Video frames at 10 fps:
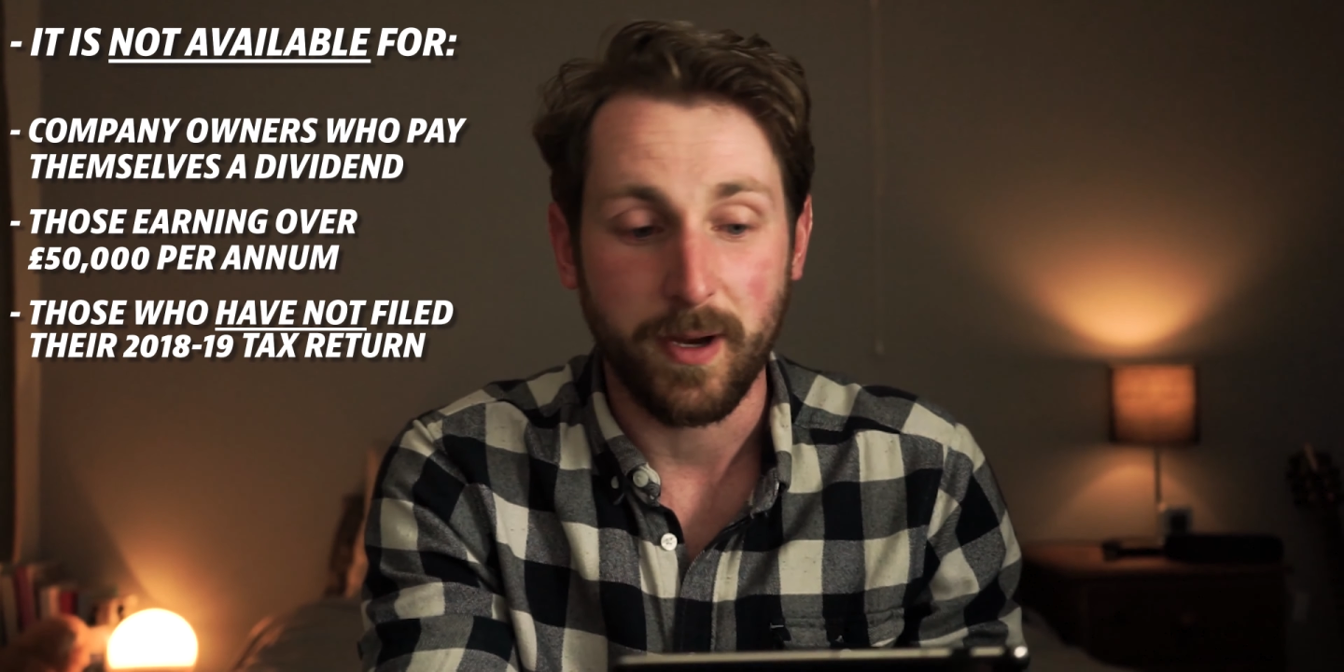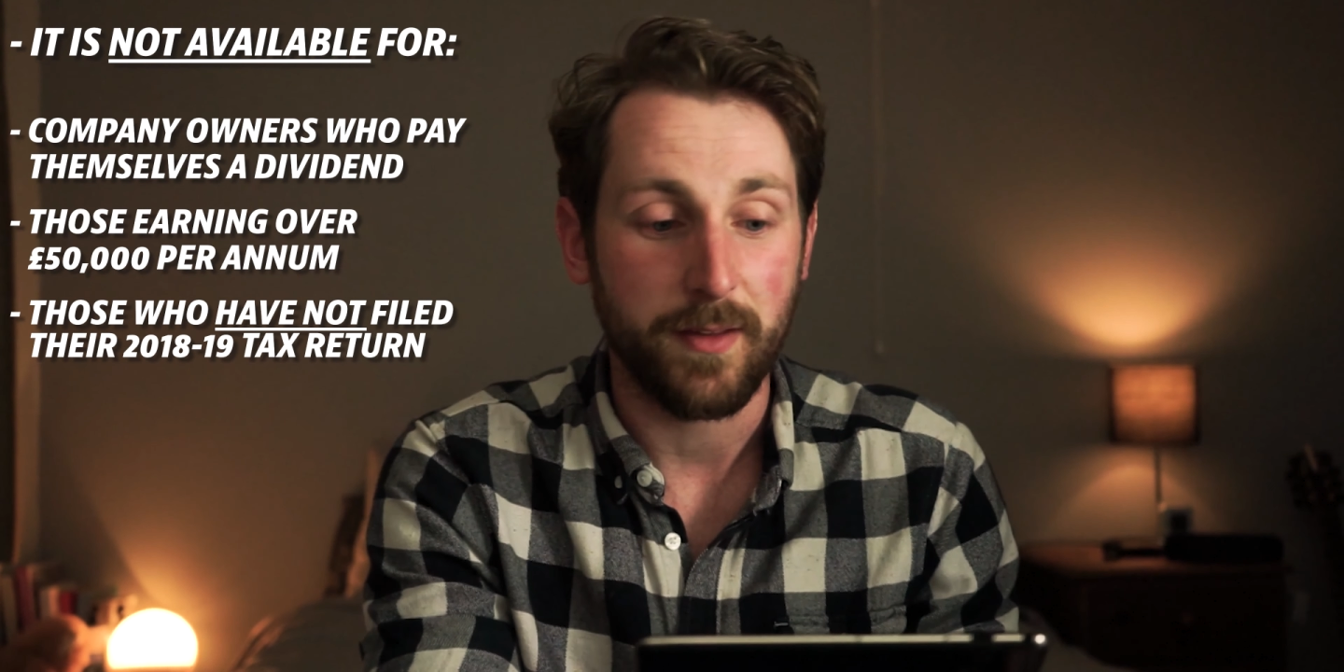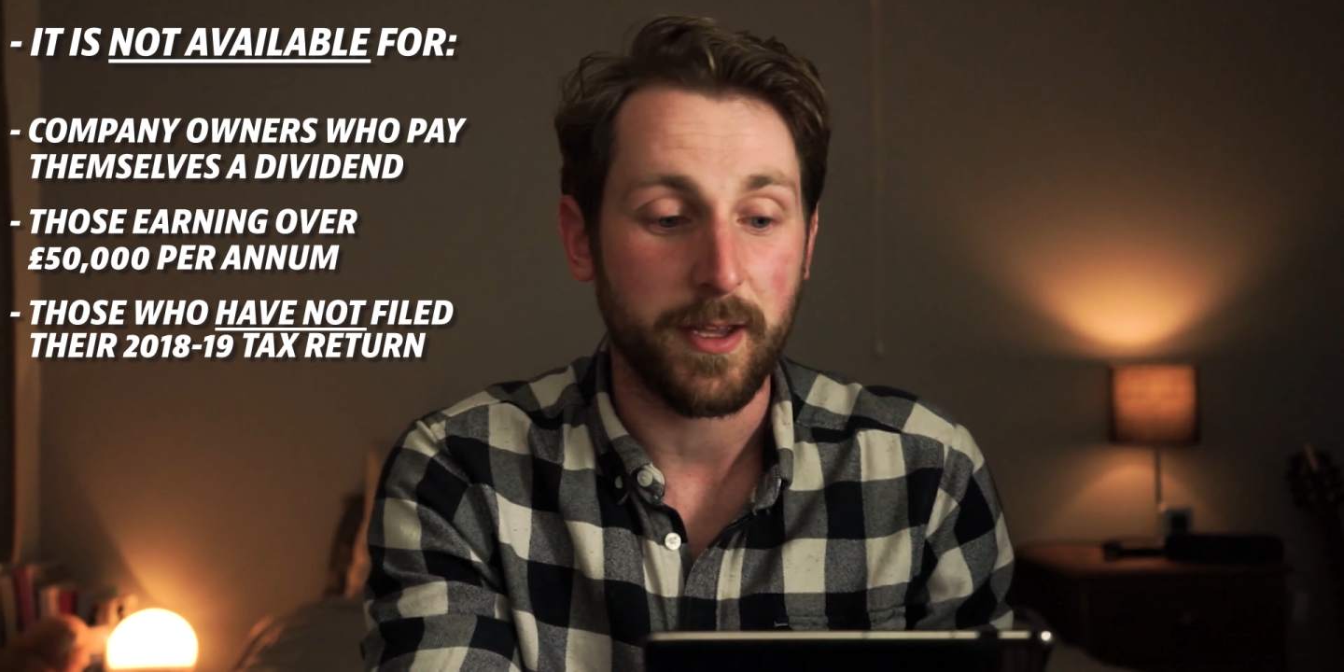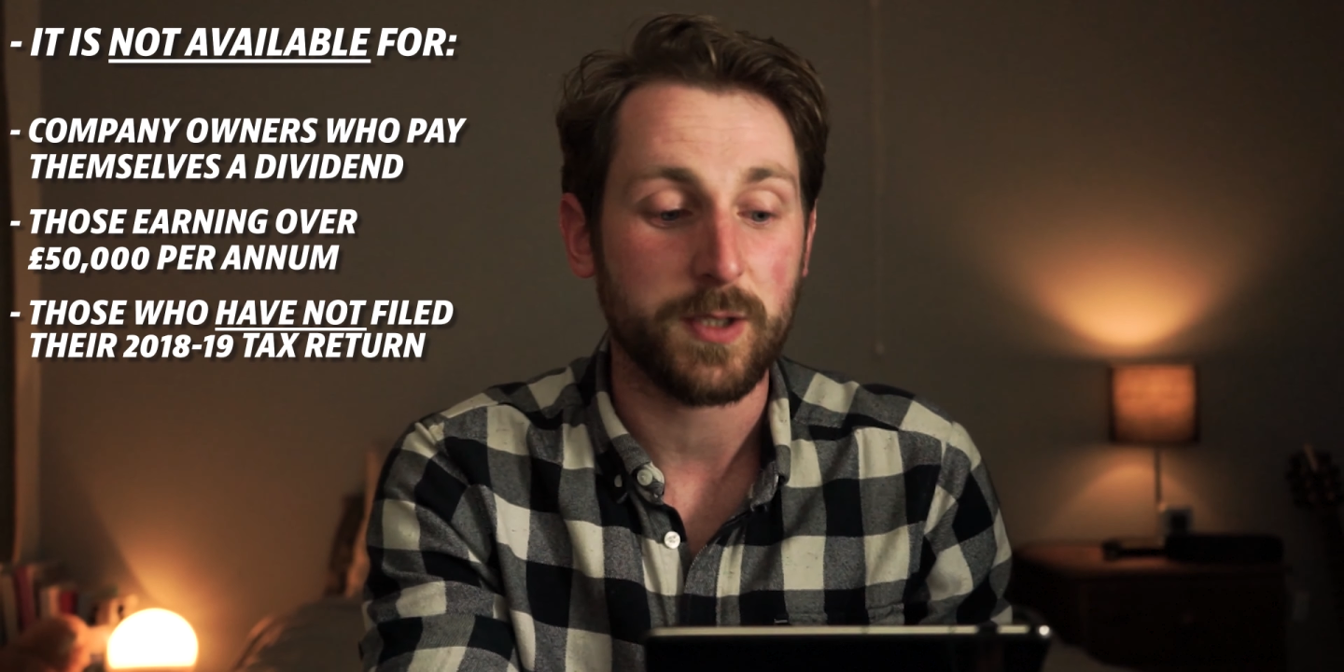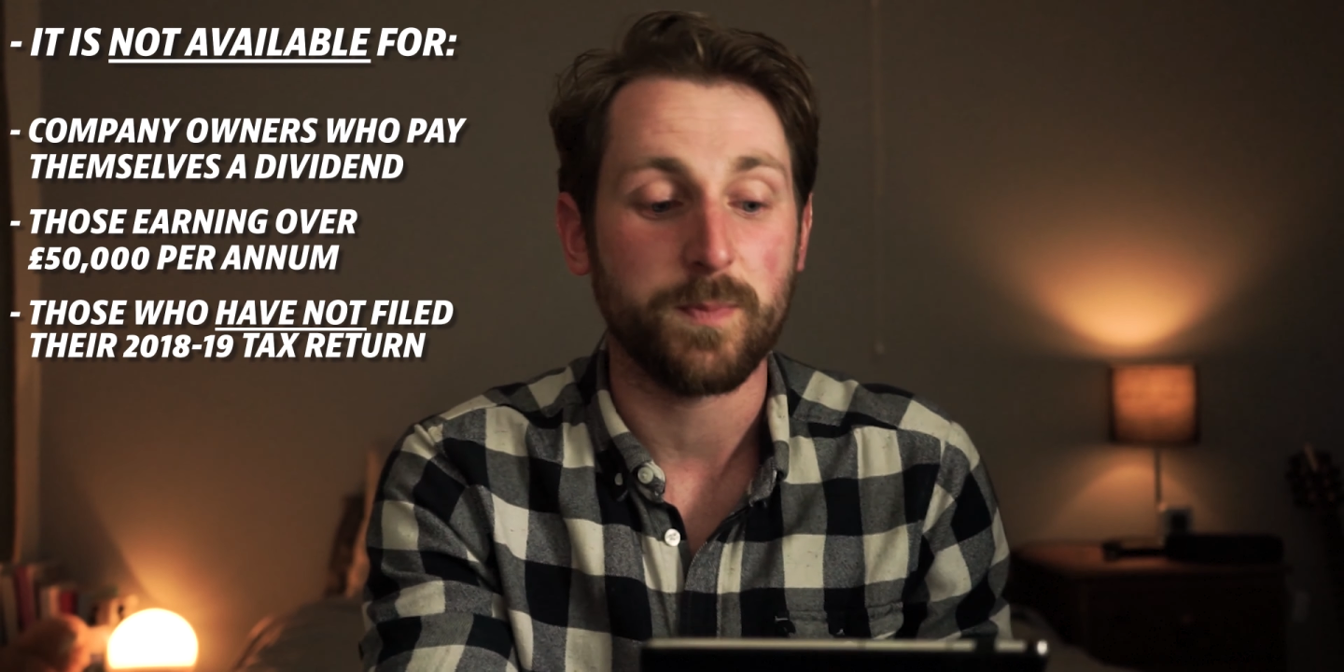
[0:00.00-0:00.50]

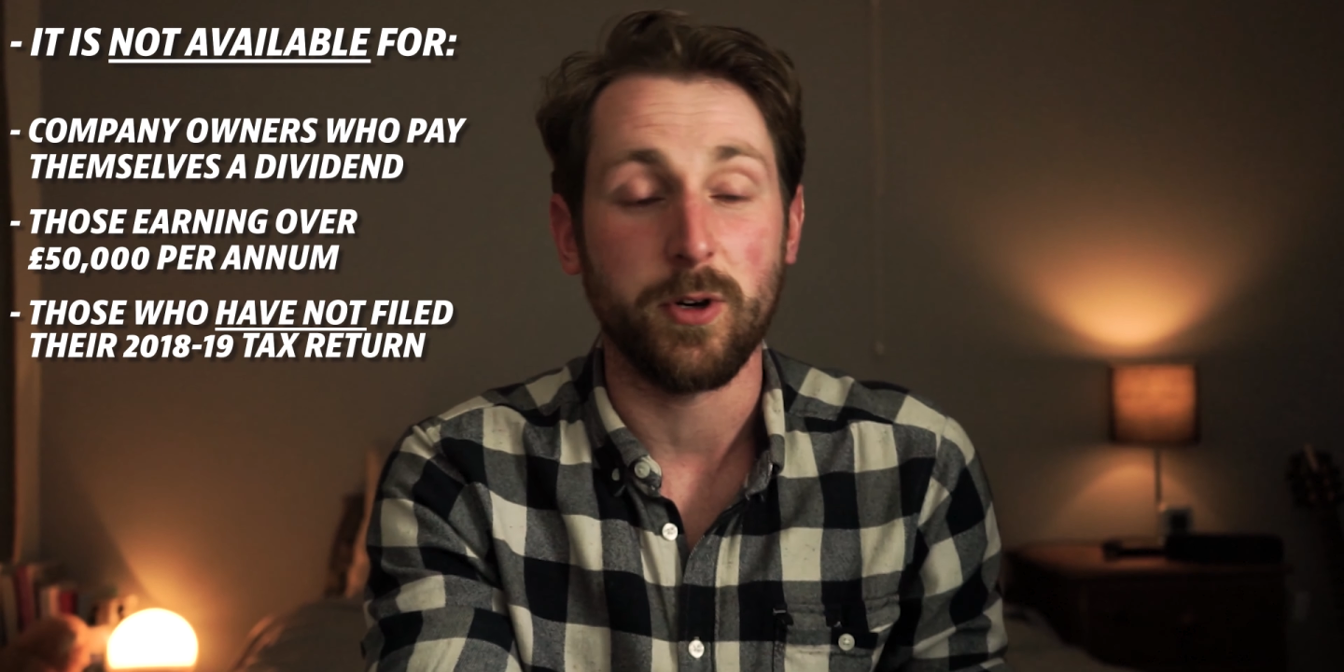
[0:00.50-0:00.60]
by this,